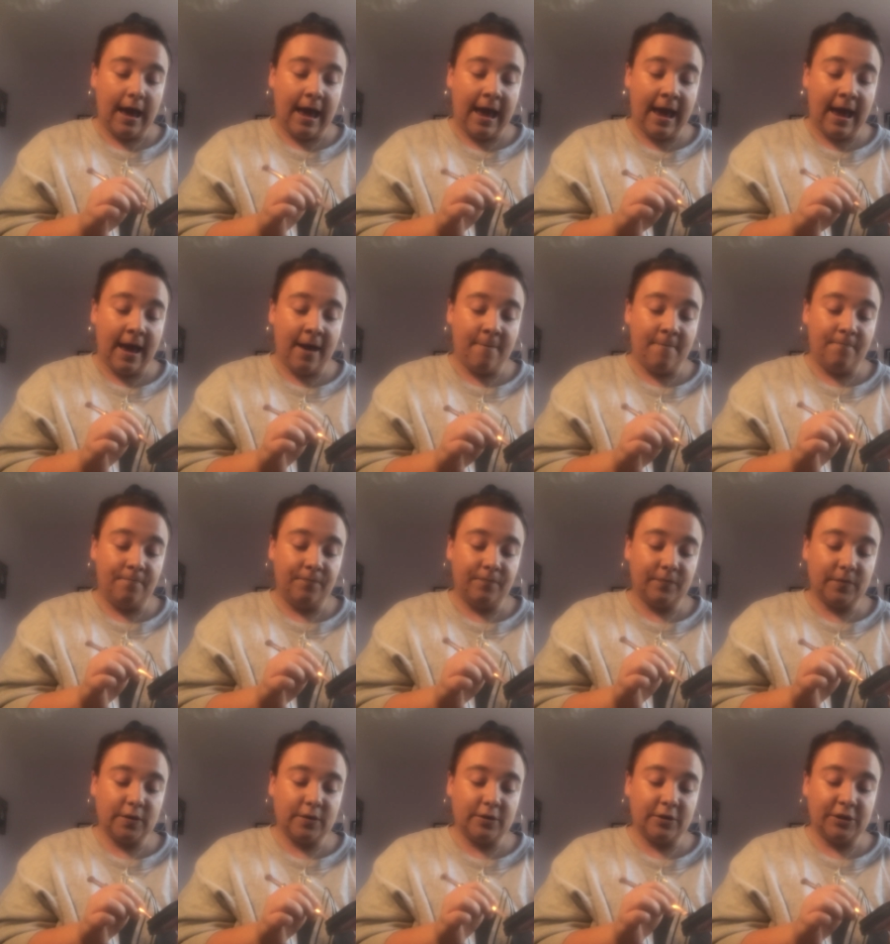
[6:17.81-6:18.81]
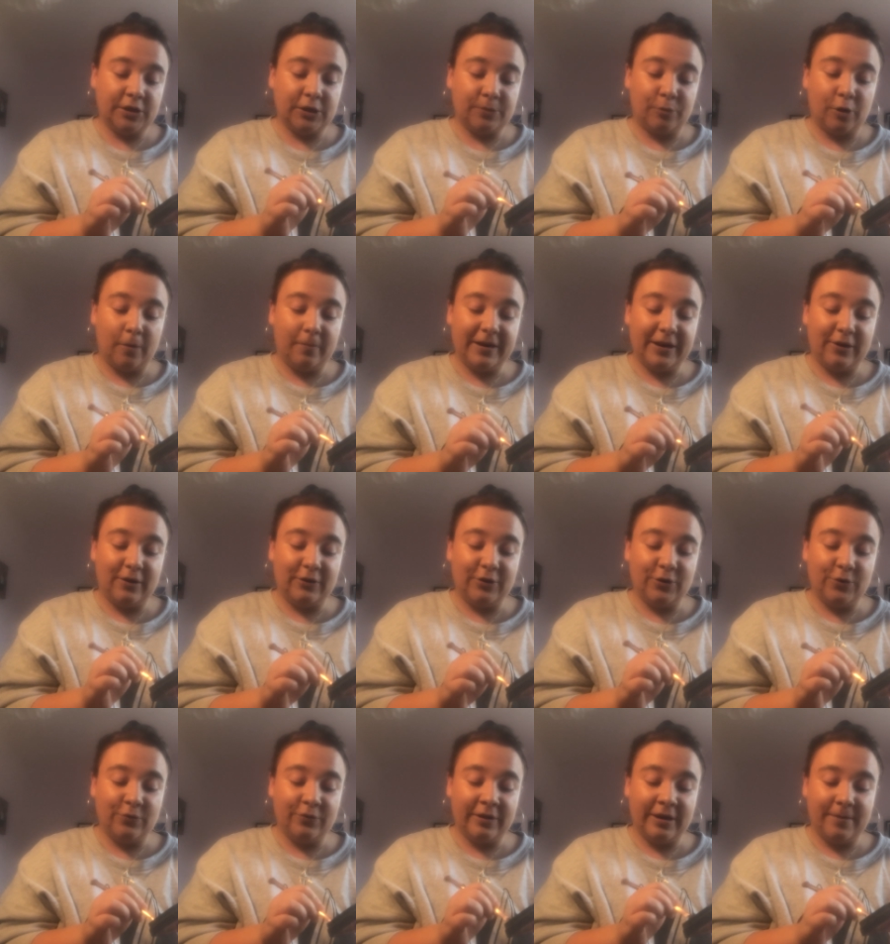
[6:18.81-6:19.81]
Um, you'll probably all
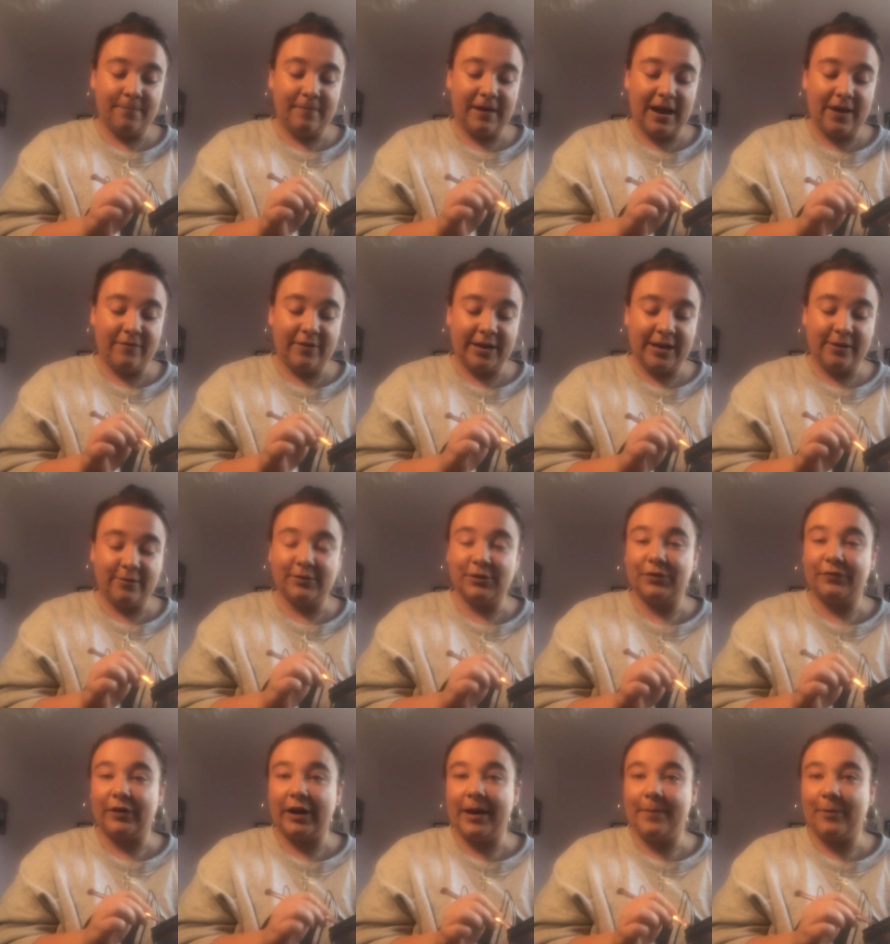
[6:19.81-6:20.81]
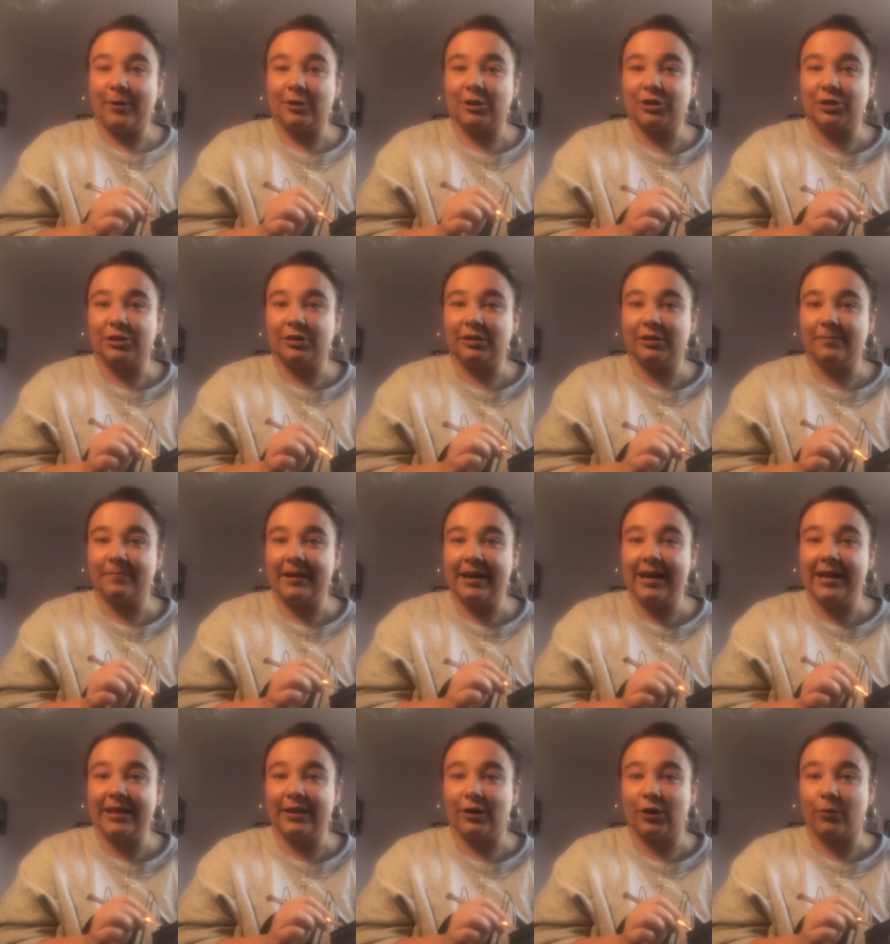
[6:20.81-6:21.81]
know that my videos are very personal to
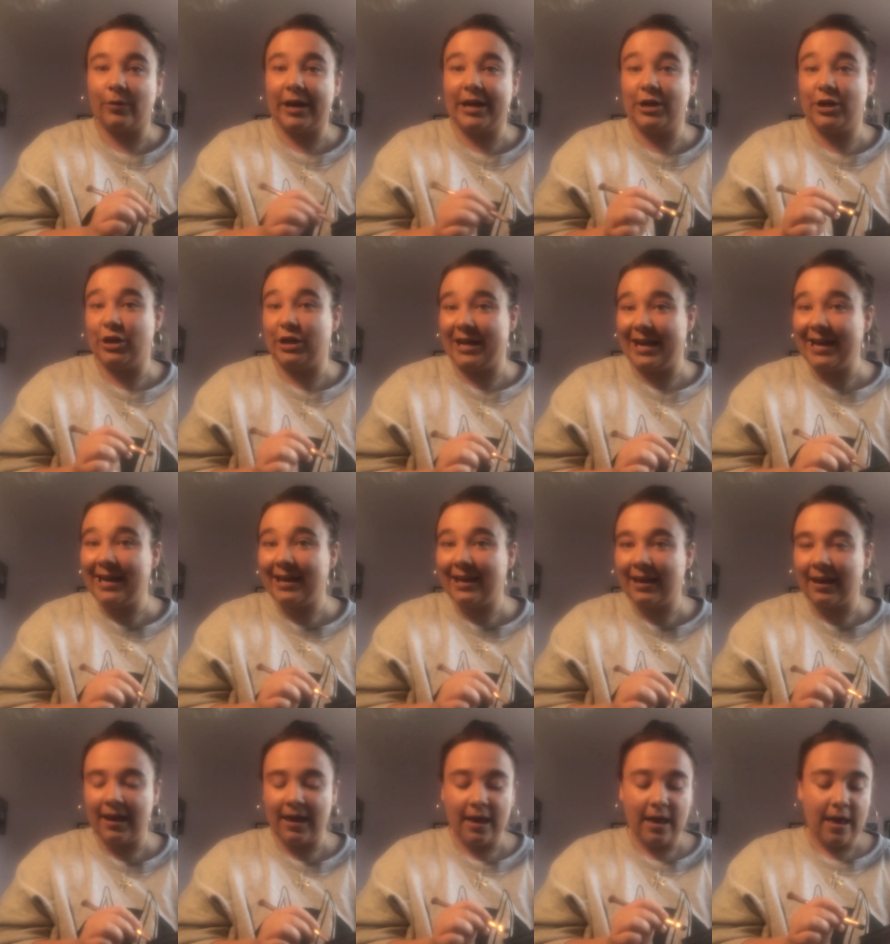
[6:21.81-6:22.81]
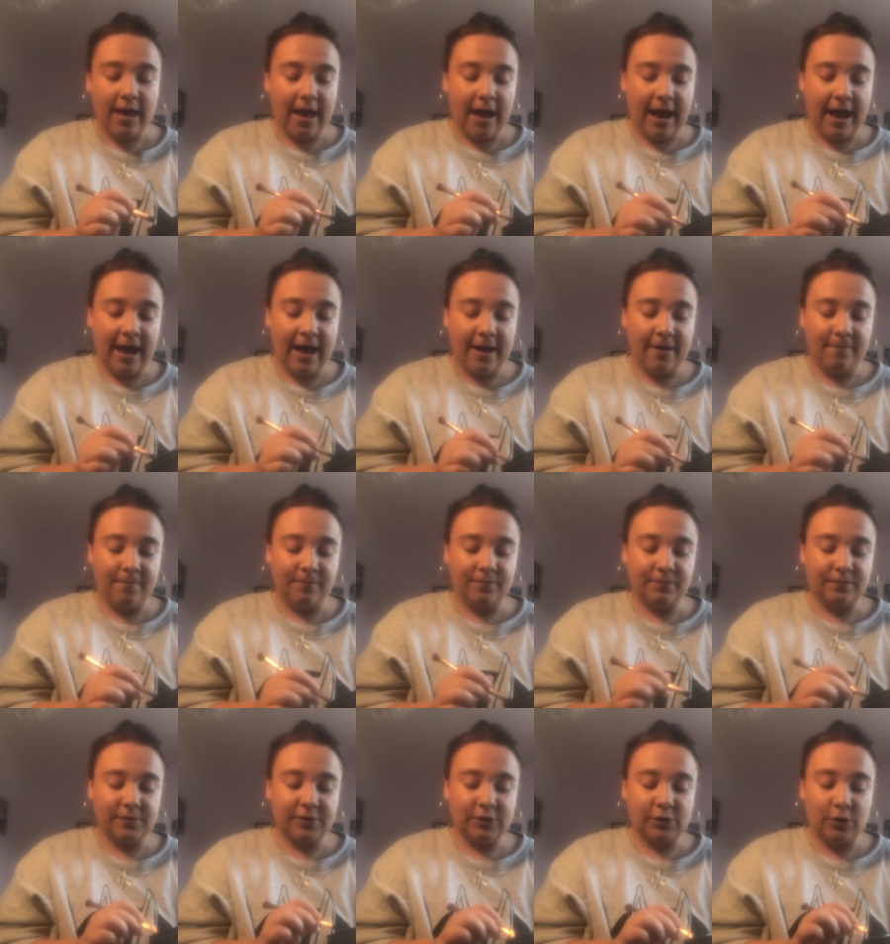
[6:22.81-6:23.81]
me. They're quite unique. Um,
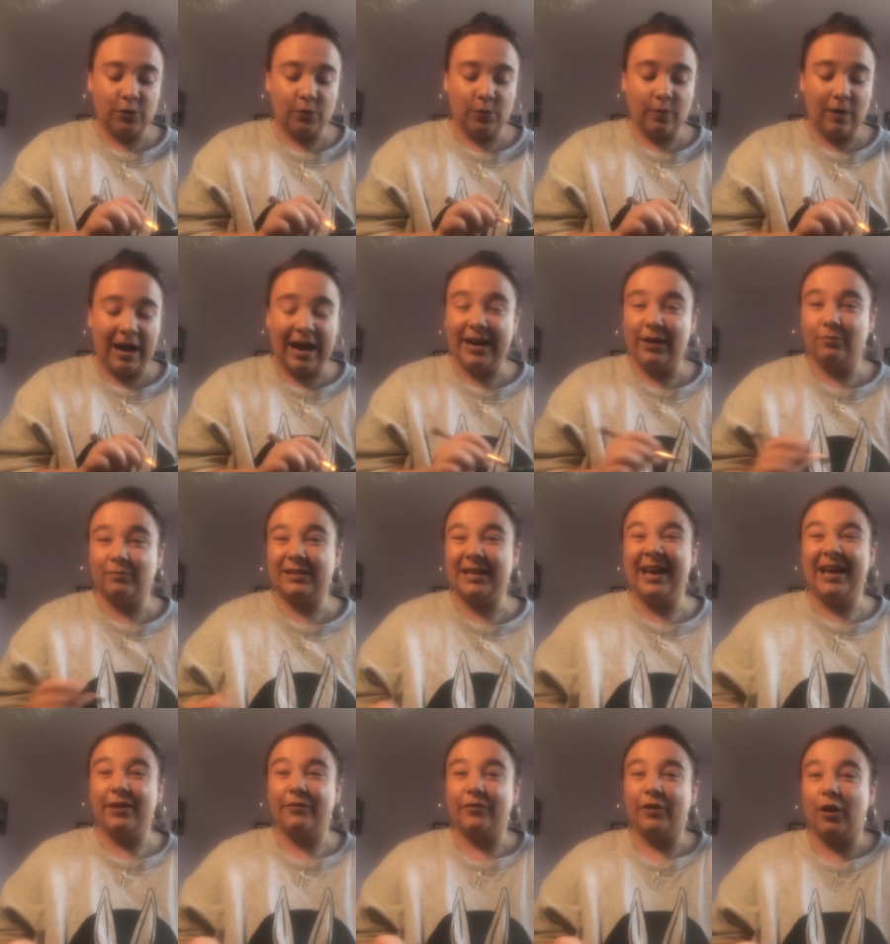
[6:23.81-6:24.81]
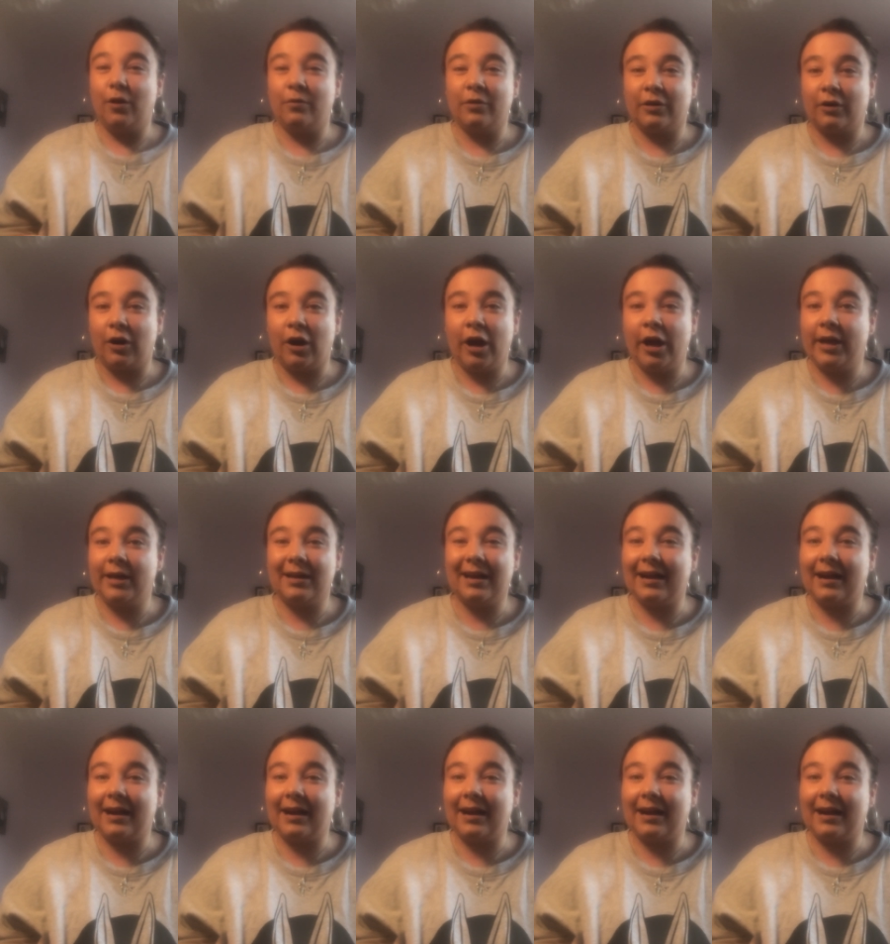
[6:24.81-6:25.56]
so I don't tend to follow the crowd.